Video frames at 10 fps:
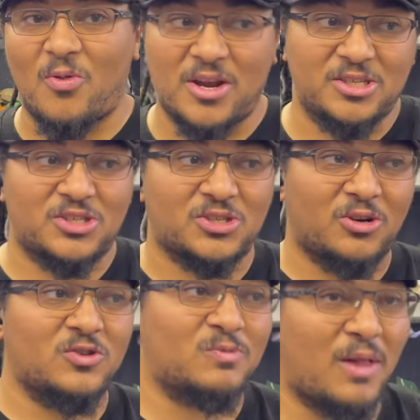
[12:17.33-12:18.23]
and then it just
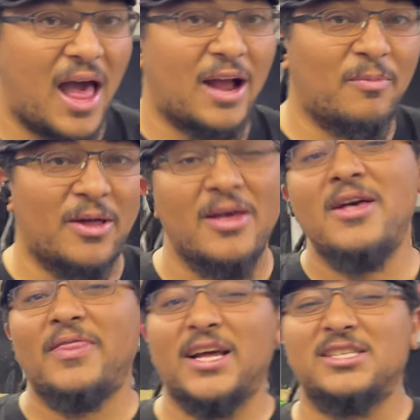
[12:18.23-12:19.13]
turns black, but
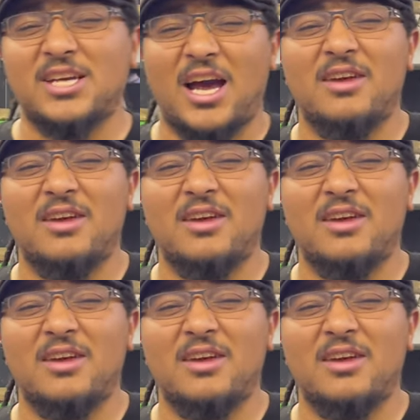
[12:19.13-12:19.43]
that's kind